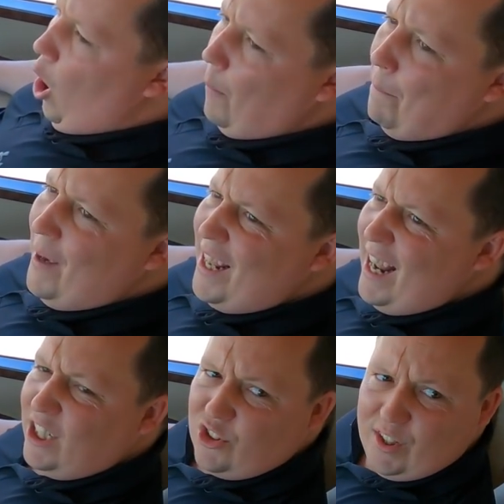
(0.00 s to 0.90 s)
the cool thing
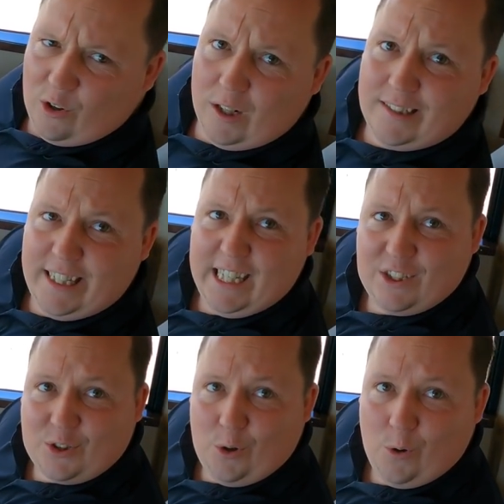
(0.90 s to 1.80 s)
mid-entry on a
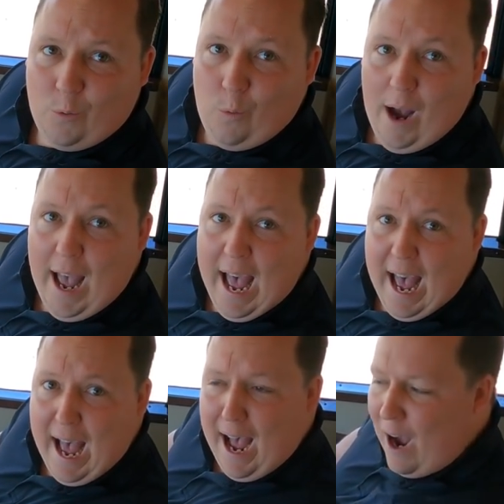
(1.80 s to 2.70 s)
diesel. Wow.
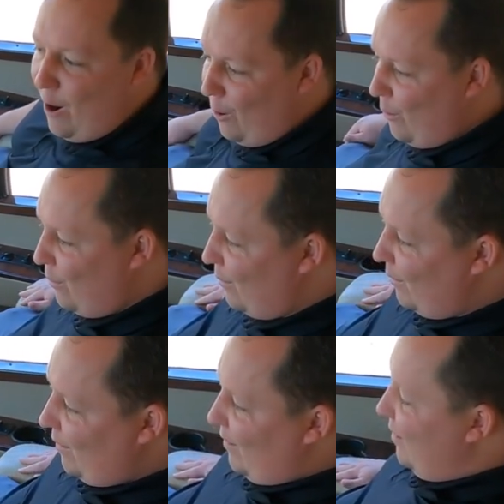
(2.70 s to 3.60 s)
Yeah. Yeah,
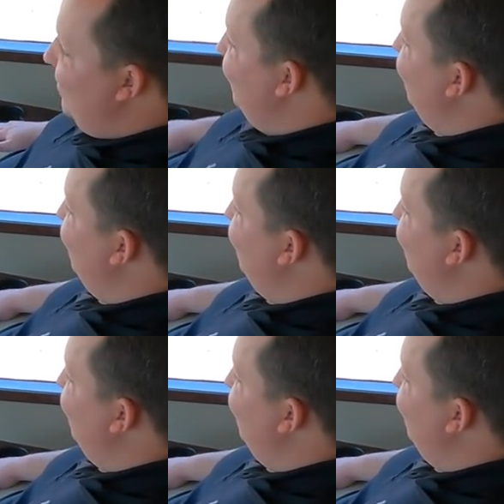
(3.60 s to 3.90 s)
this is a